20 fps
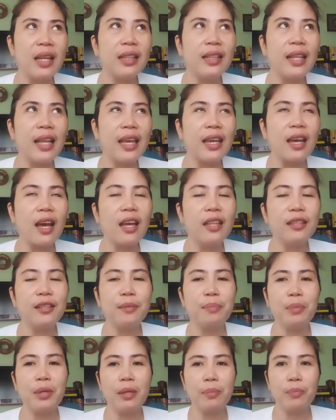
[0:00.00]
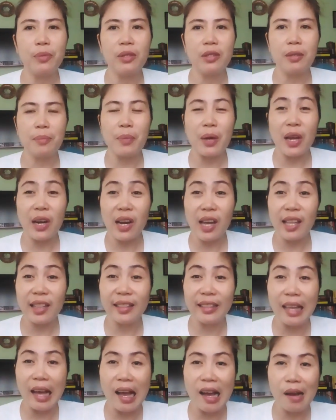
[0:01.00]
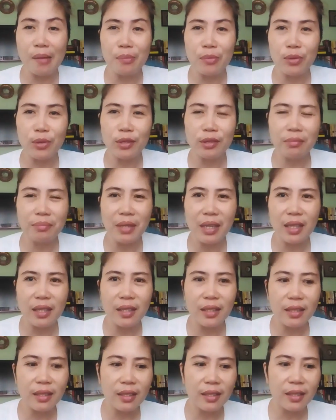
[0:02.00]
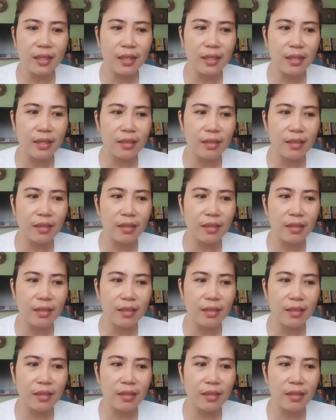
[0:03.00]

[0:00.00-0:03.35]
like other people na parang andamot, parang